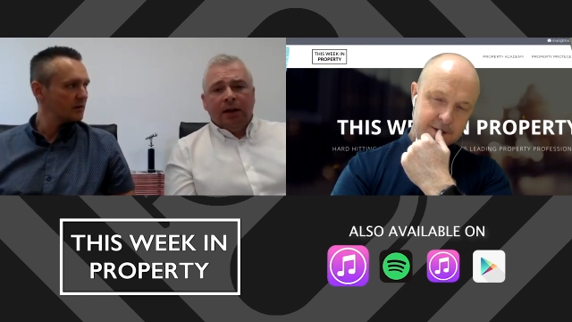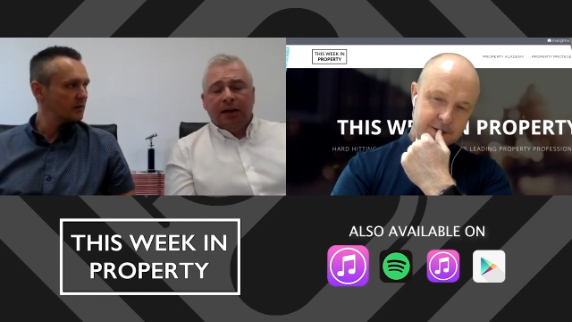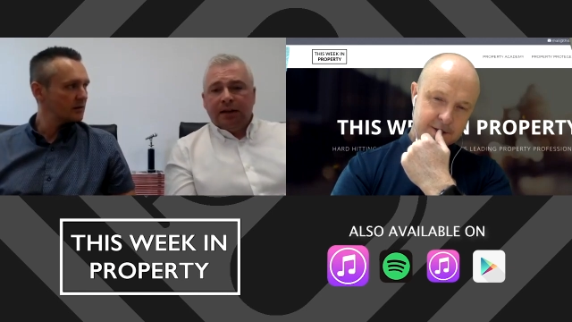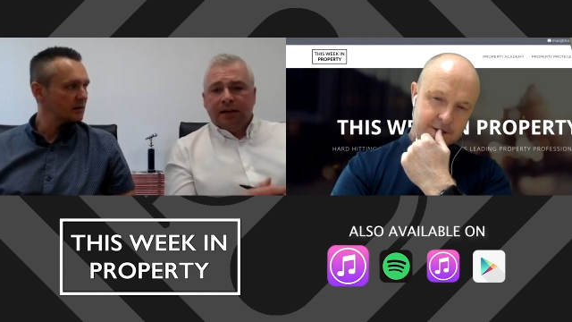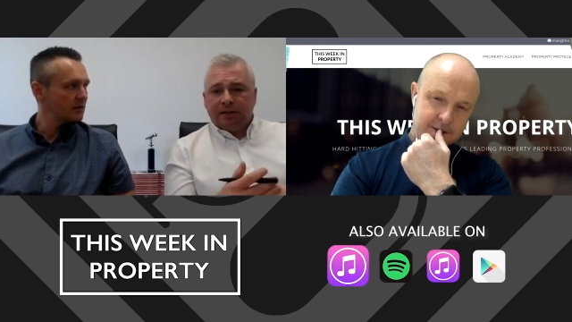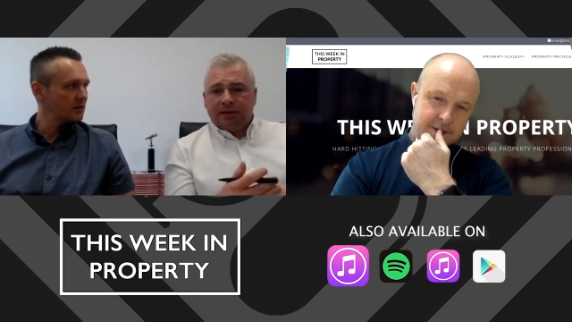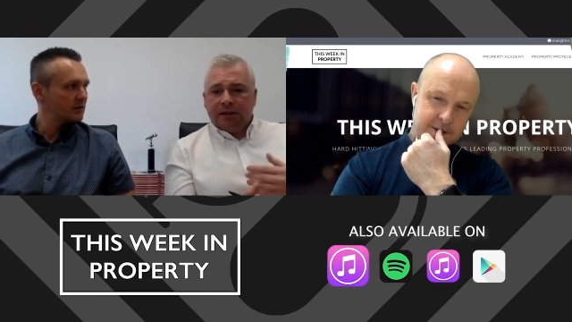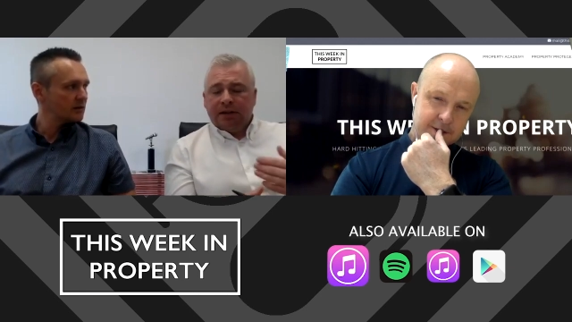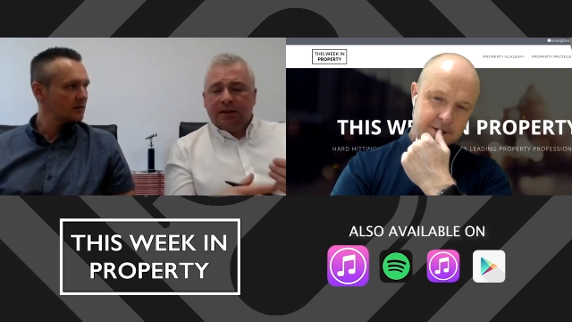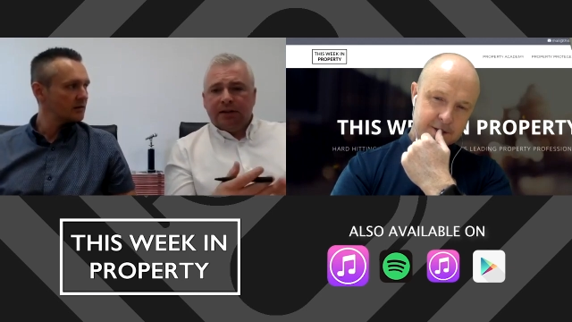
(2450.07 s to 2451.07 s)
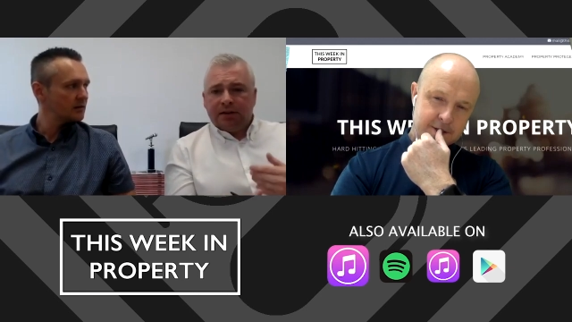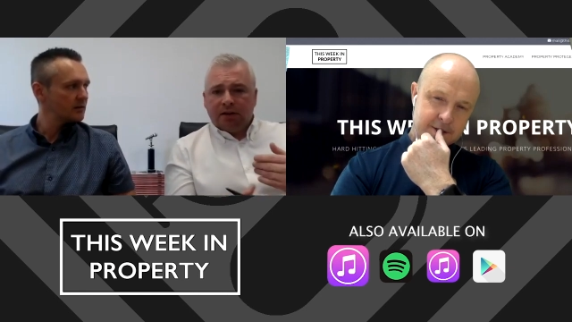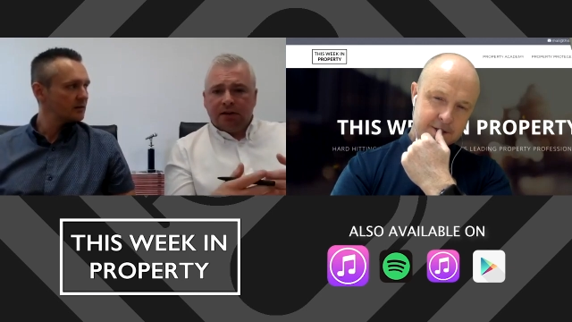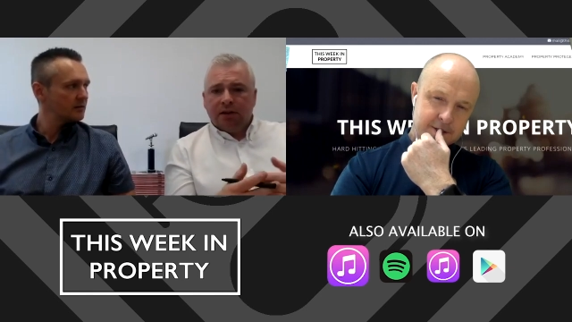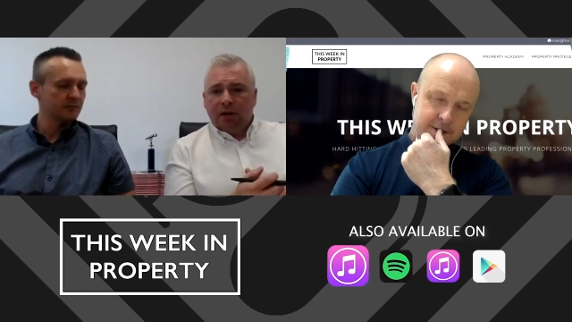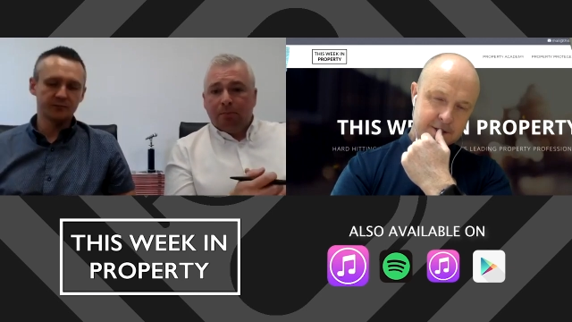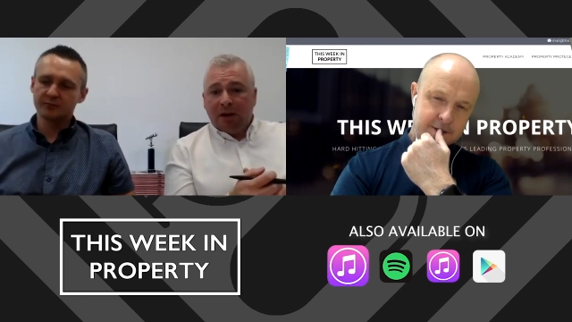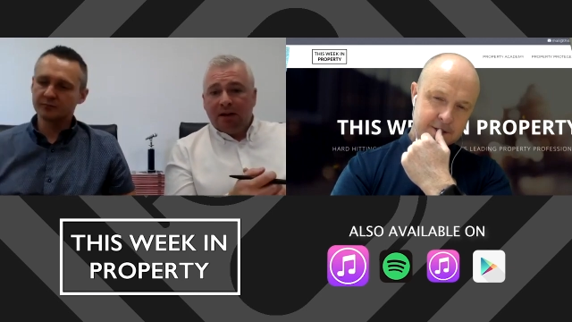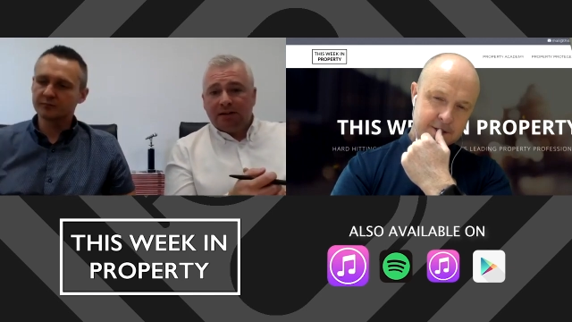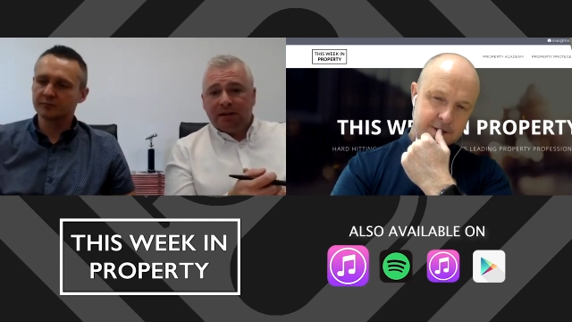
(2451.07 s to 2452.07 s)
Speaker 1: it's it's like a, a
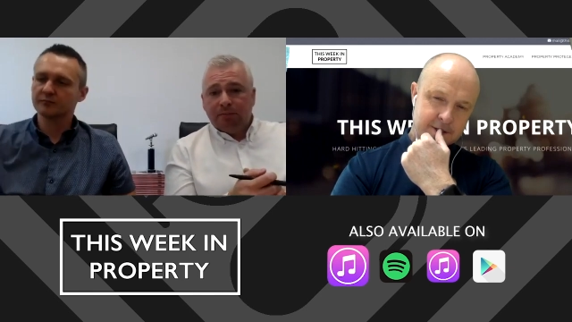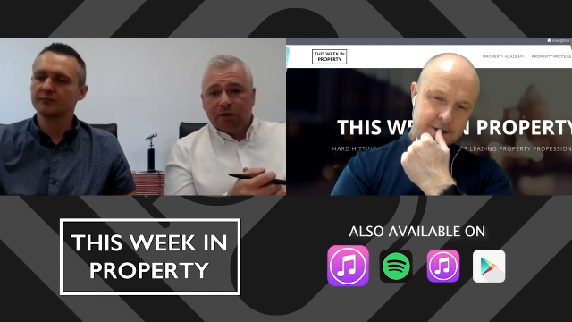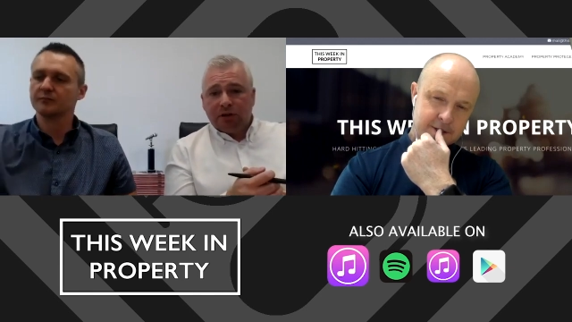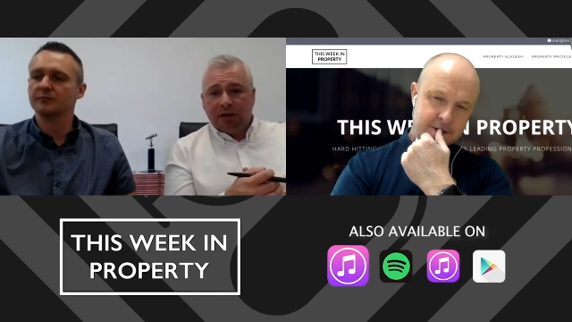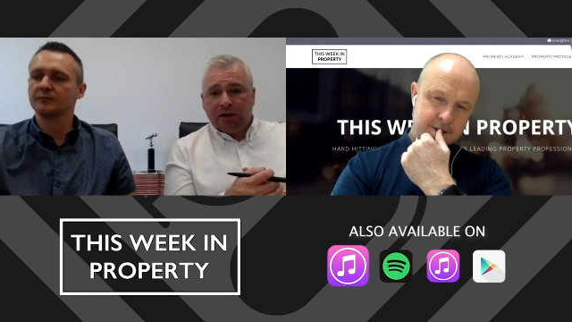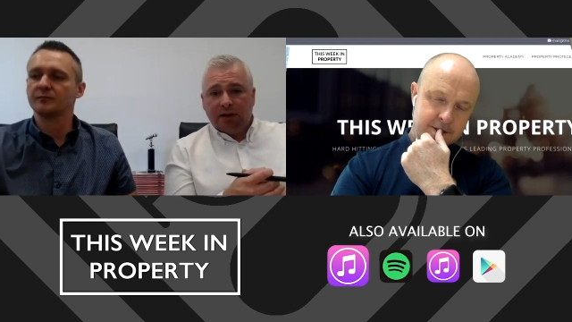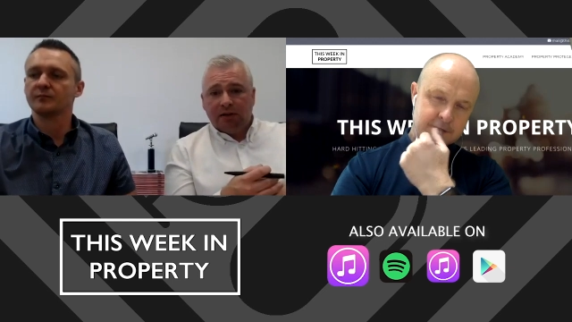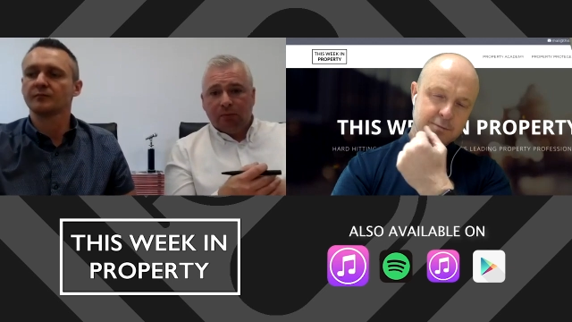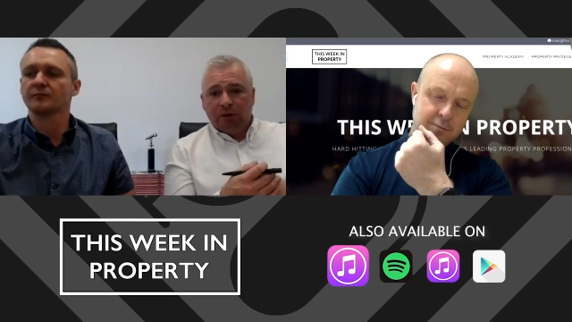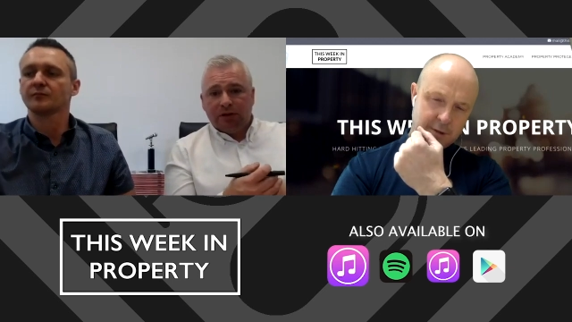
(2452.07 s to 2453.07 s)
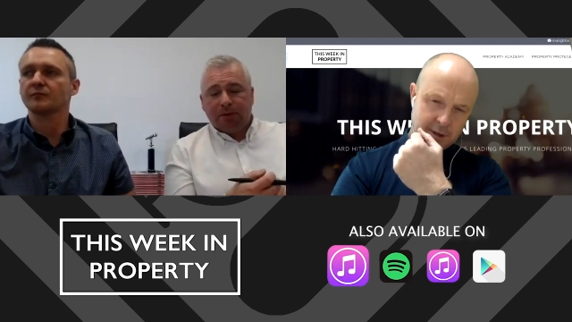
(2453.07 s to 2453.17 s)
blasting machine which right.